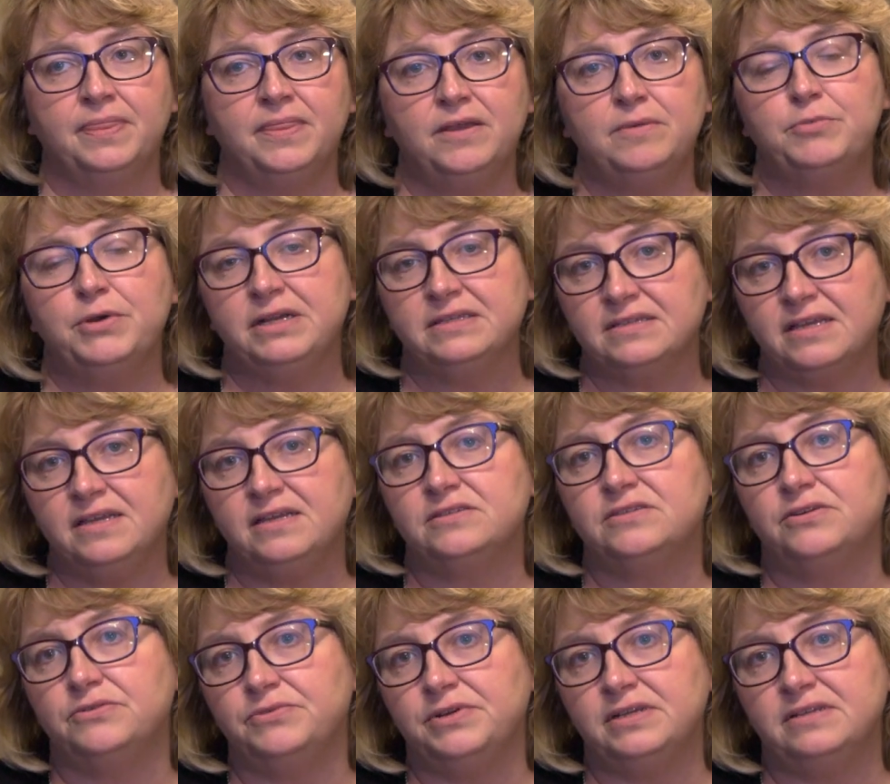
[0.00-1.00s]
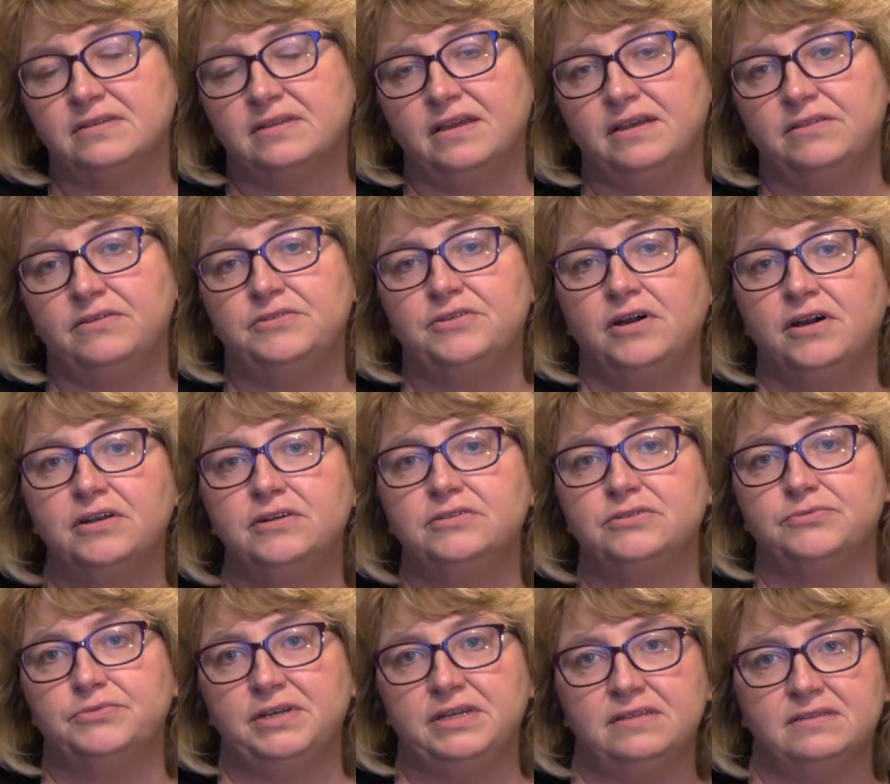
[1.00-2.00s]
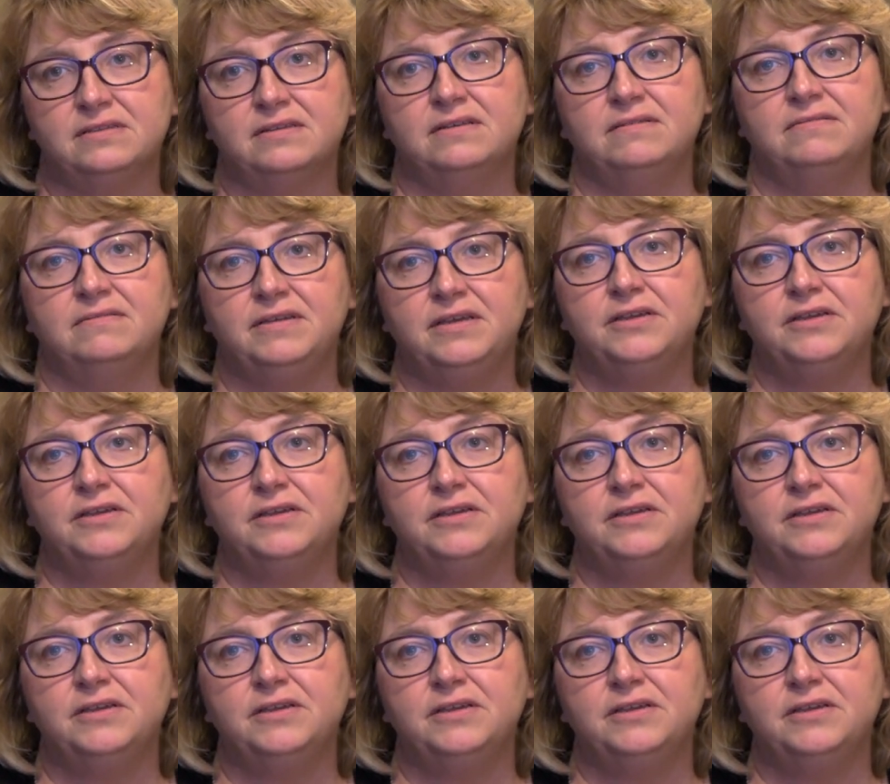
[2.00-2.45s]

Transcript: their breast cancer risk and their daughter's risk